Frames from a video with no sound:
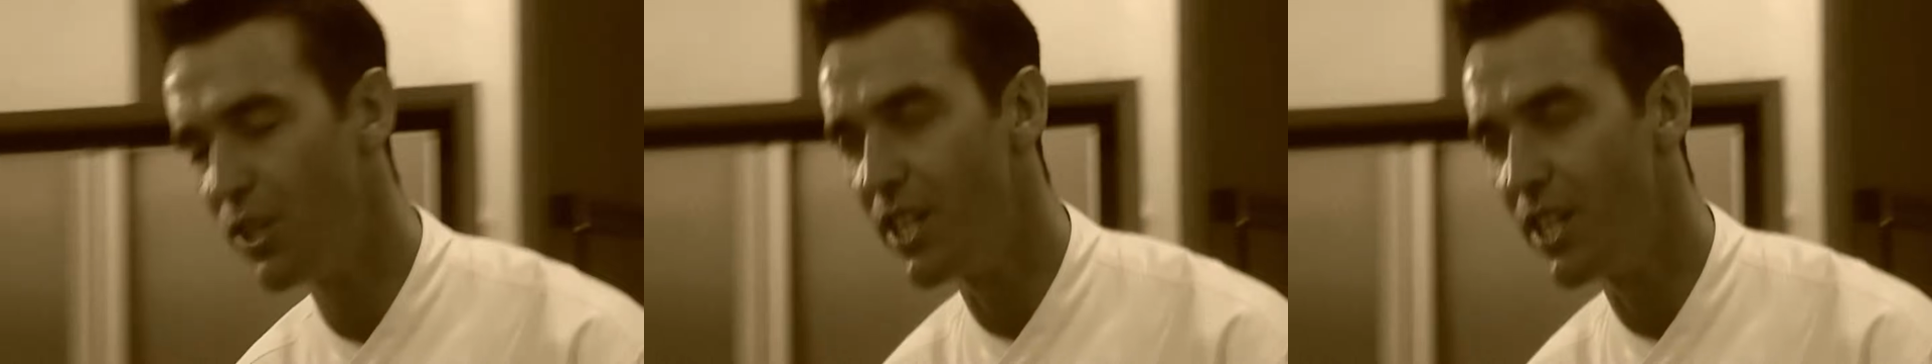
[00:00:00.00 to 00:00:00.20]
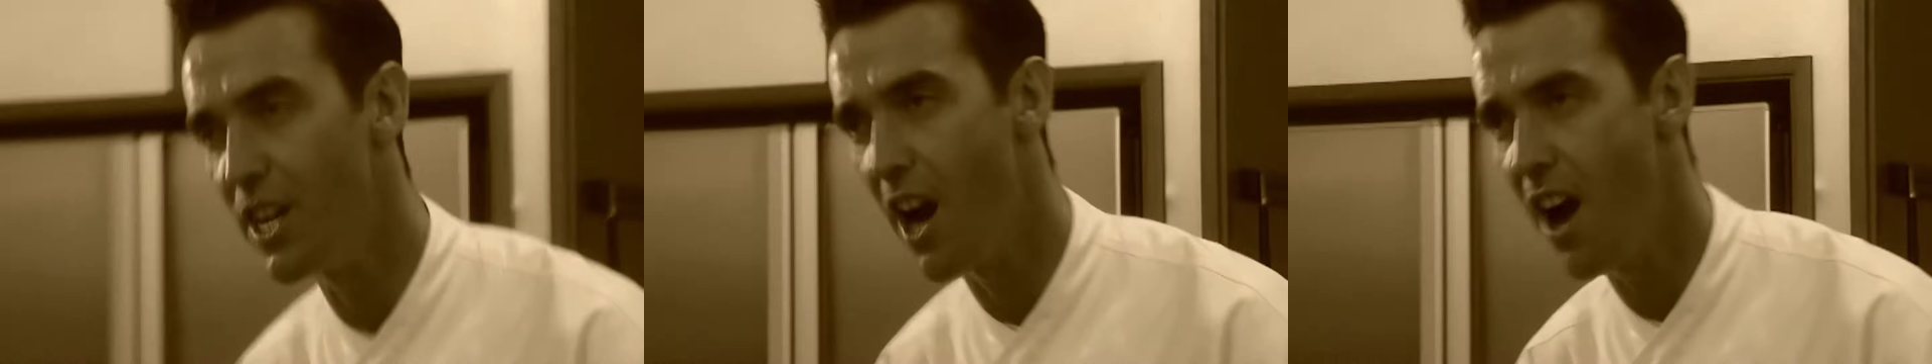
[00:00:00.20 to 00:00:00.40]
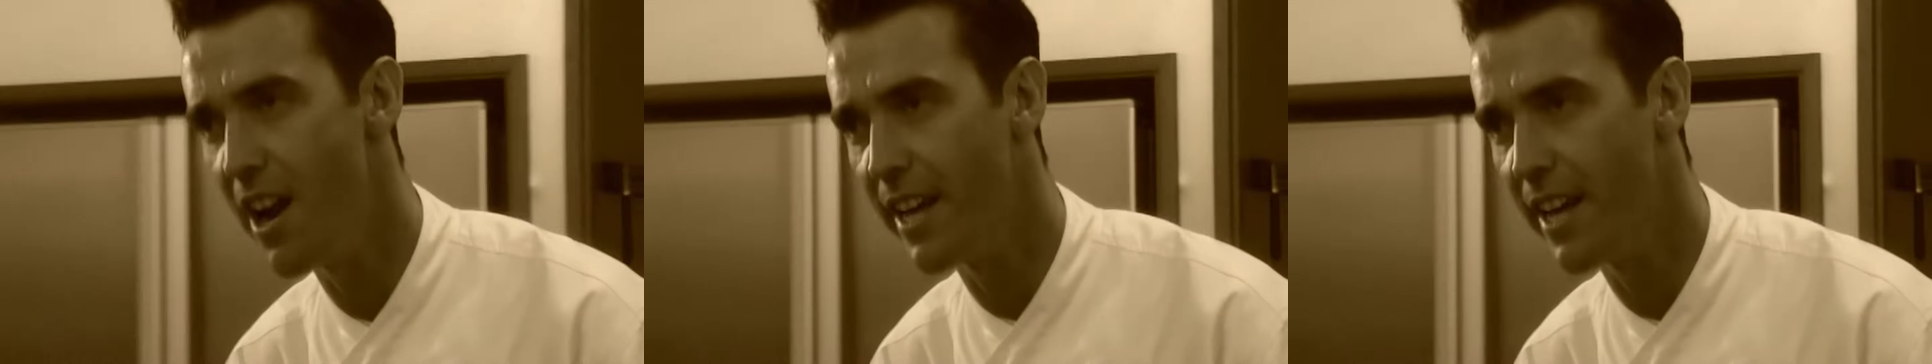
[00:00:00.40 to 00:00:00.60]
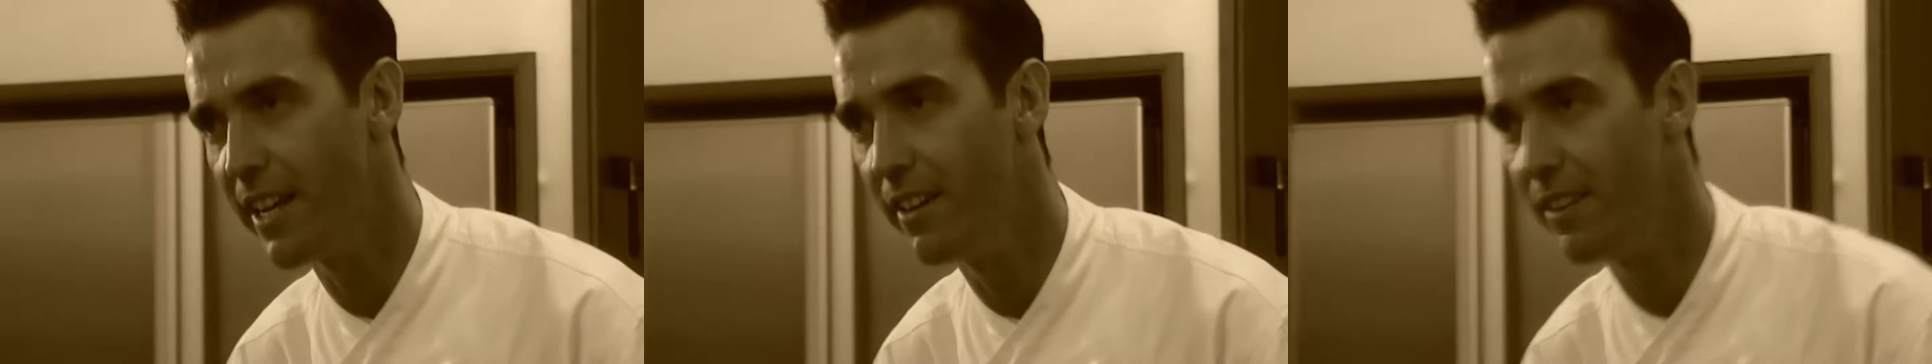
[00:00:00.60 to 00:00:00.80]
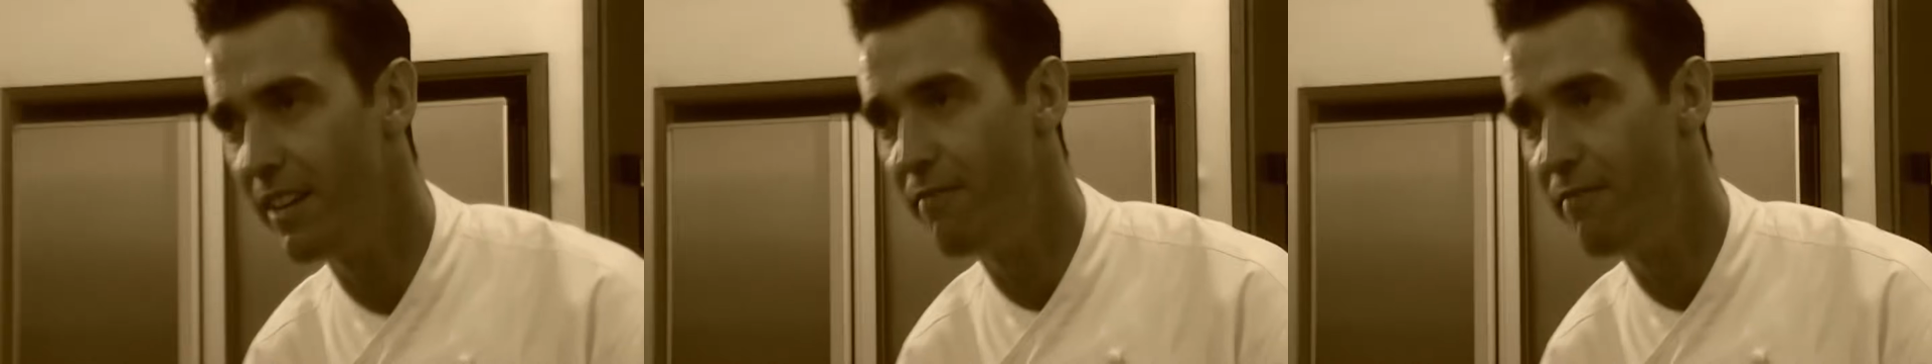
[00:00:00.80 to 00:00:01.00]
garlic
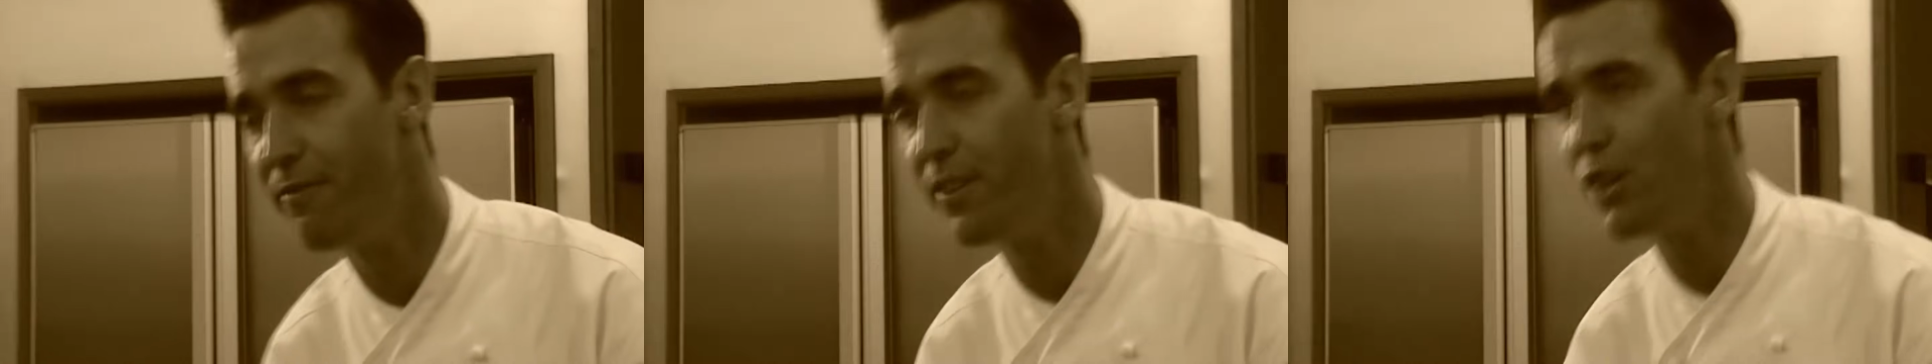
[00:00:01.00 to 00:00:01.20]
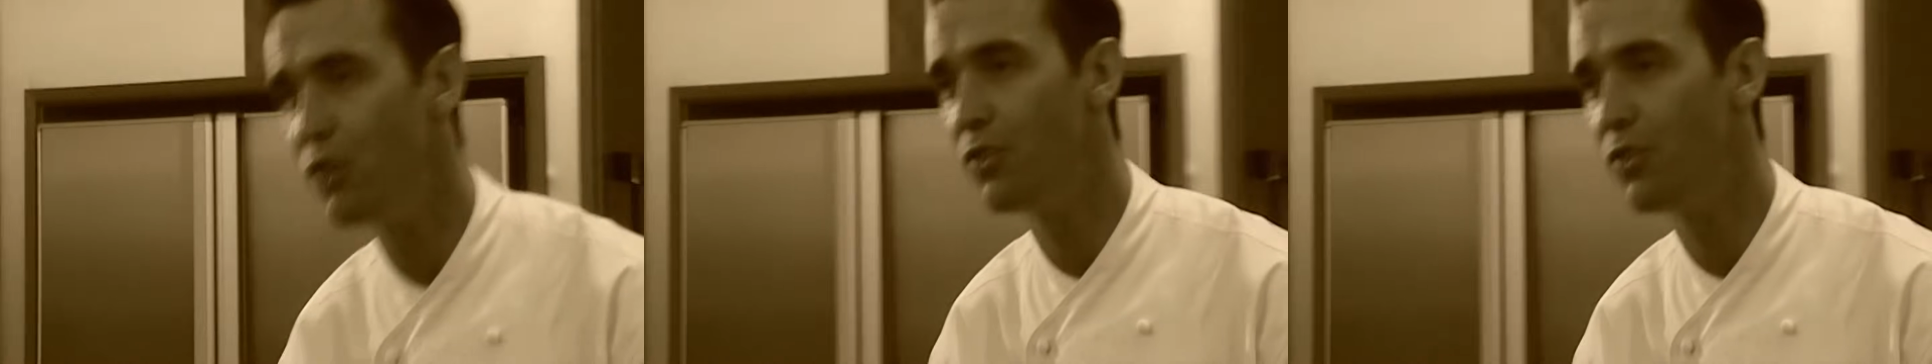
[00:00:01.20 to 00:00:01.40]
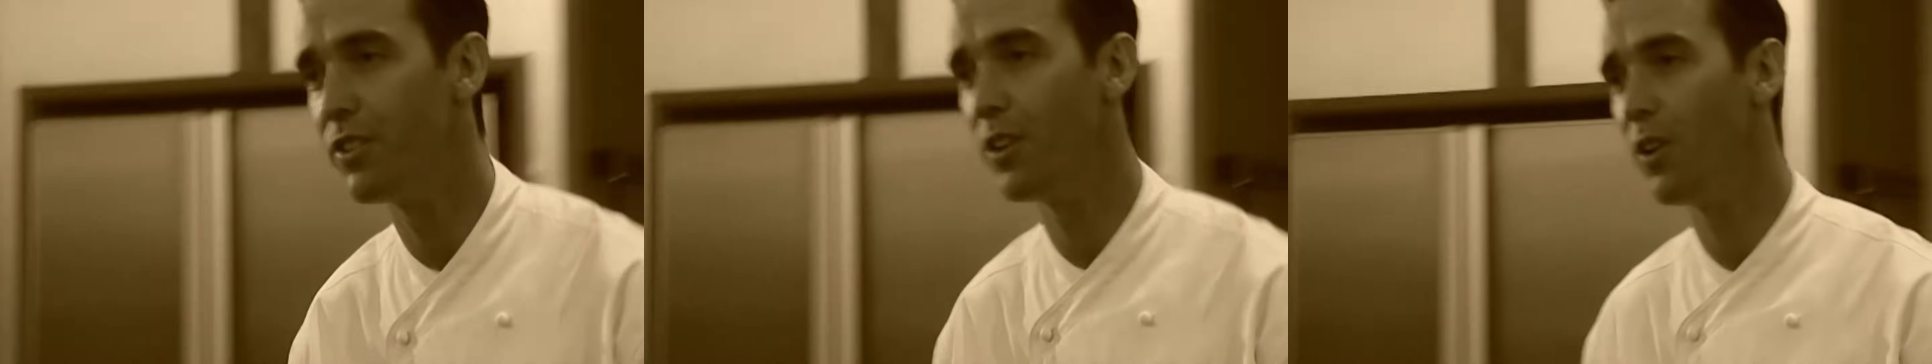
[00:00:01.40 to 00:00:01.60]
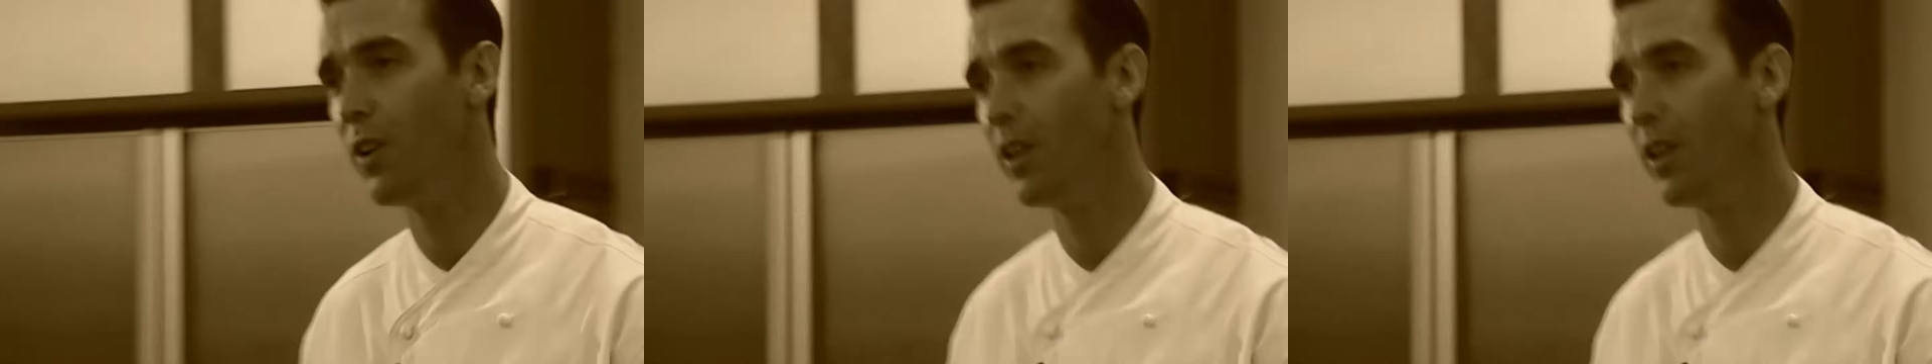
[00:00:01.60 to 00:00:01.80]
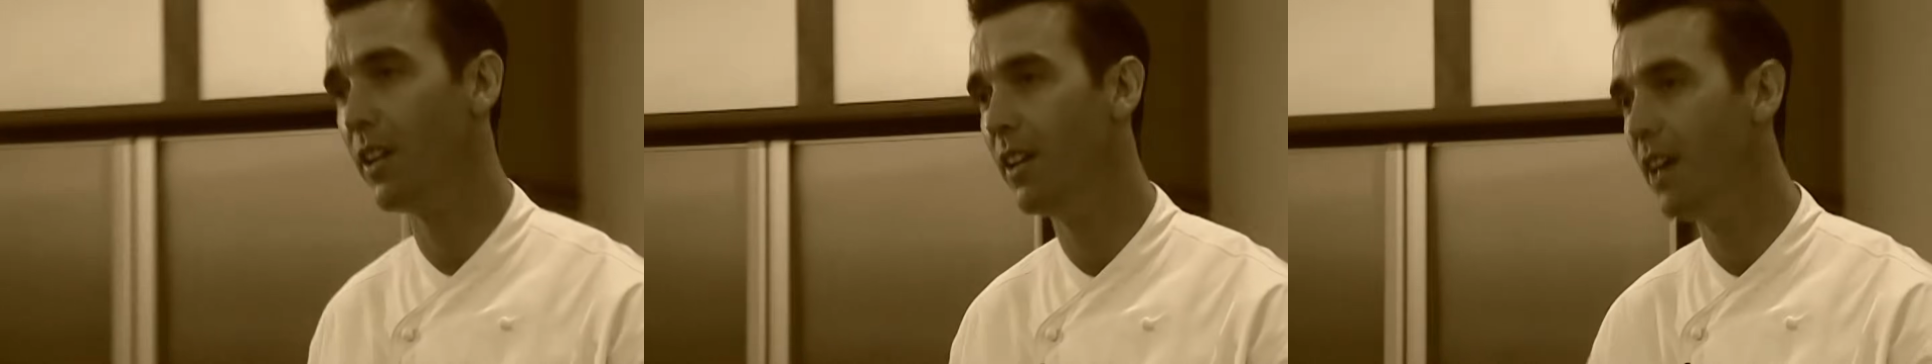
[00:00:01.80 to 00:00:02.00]
infused
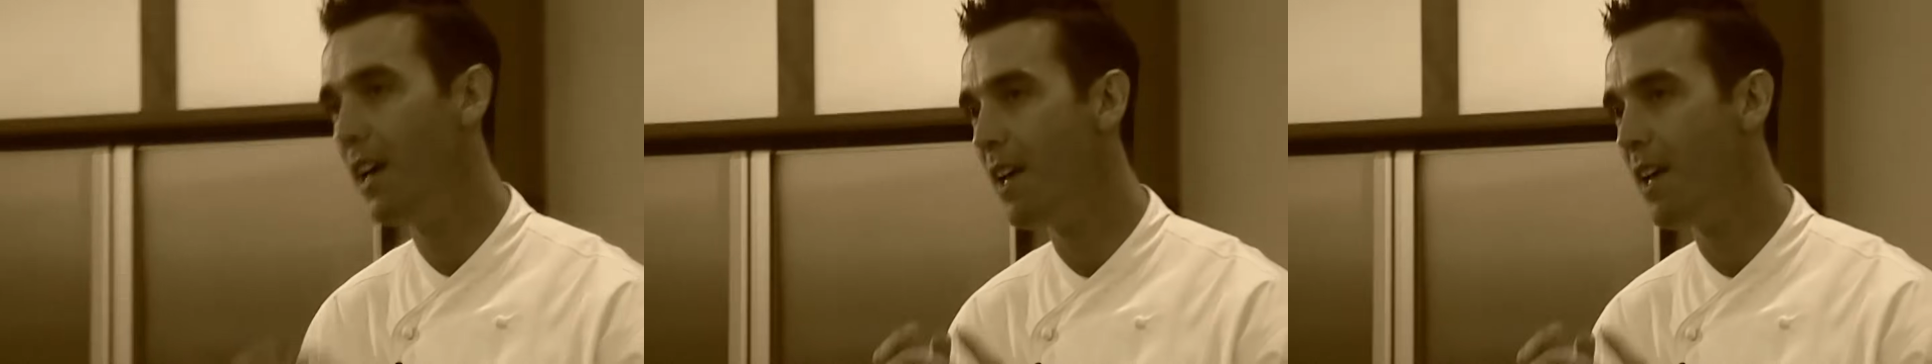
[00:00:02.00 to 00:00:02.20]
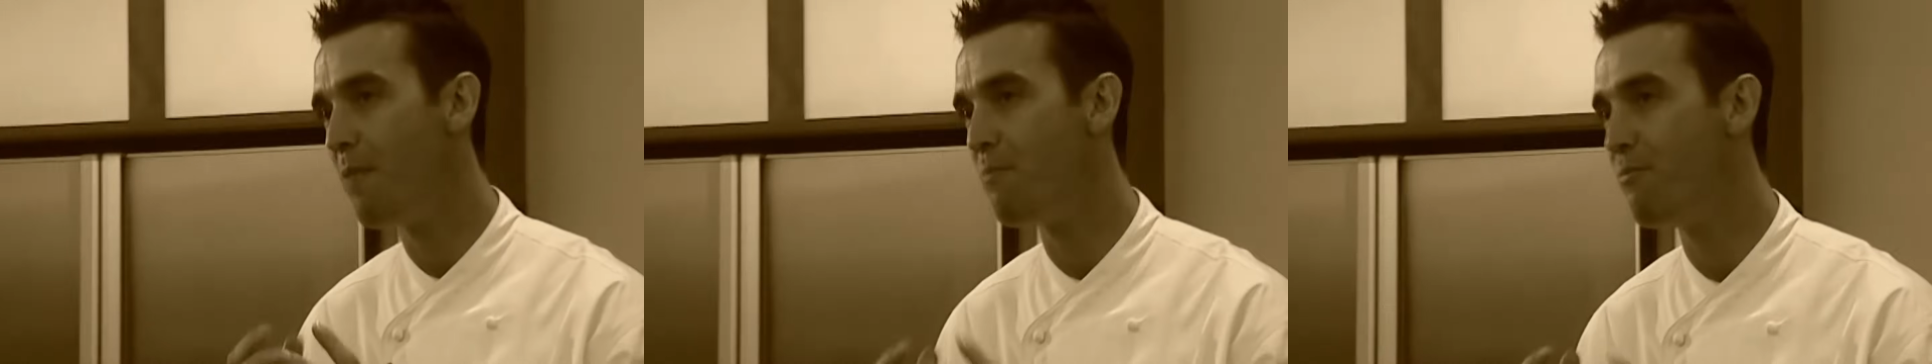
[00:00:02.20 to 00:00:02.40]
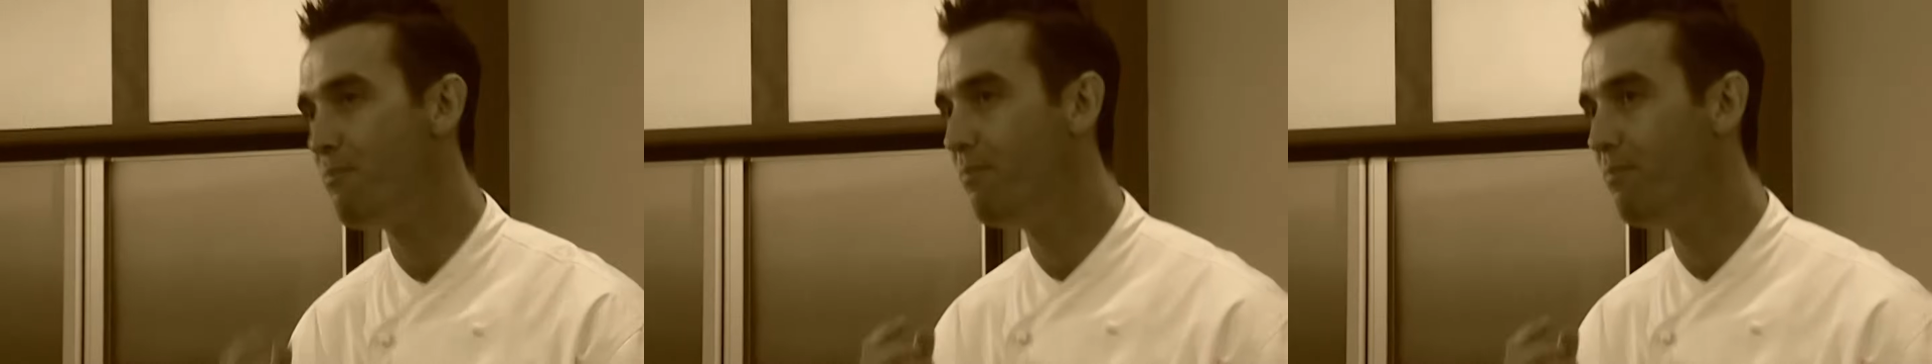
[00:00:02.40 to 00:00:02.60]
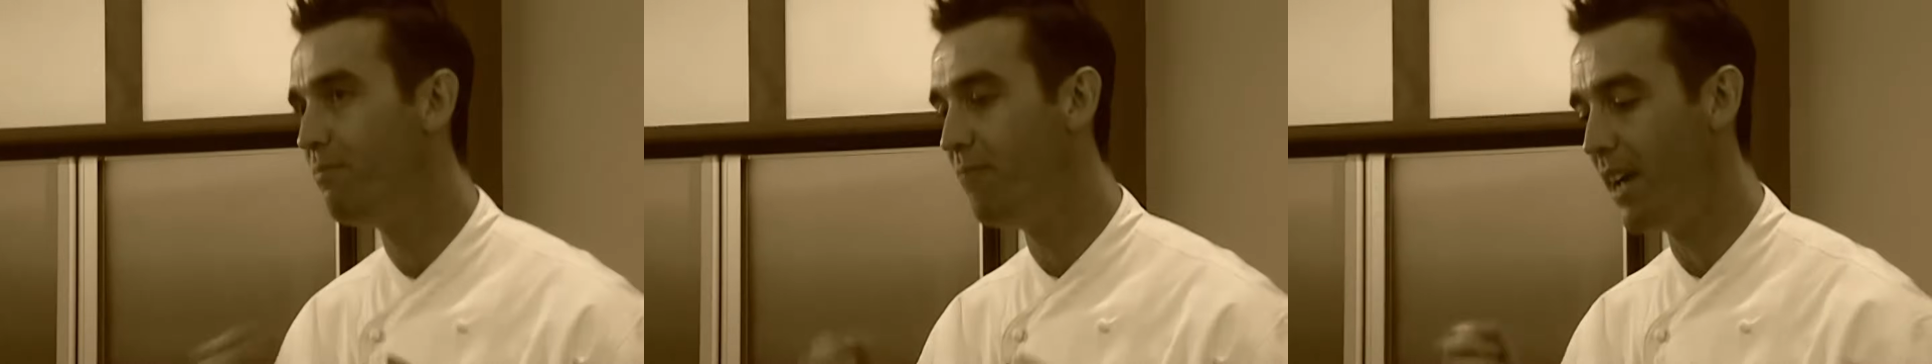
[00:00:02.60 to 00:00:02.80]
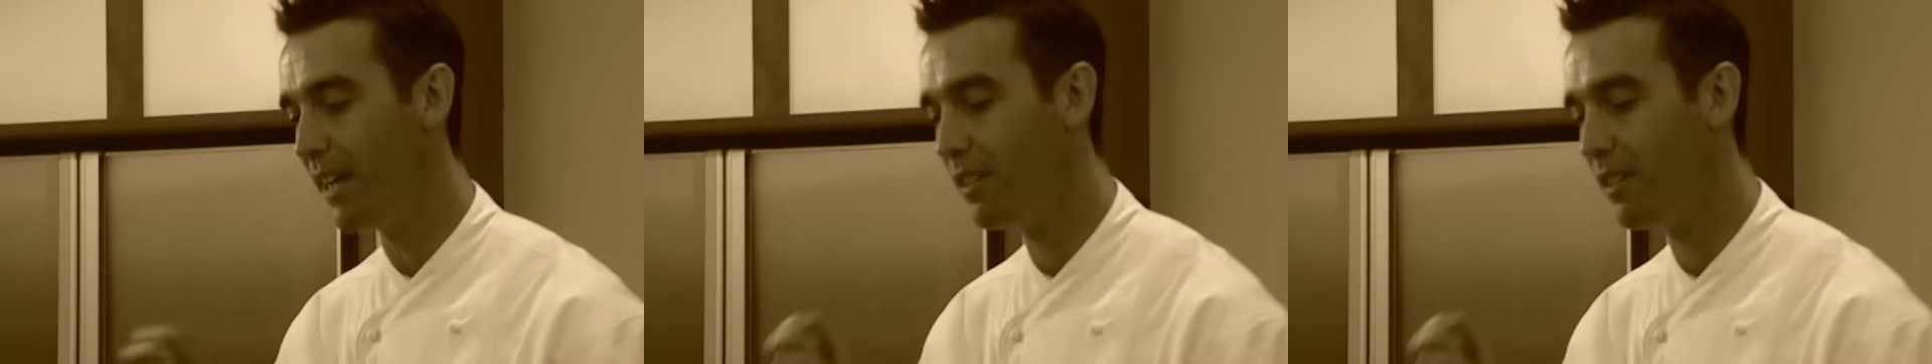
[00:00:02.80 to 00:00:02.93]
oil bread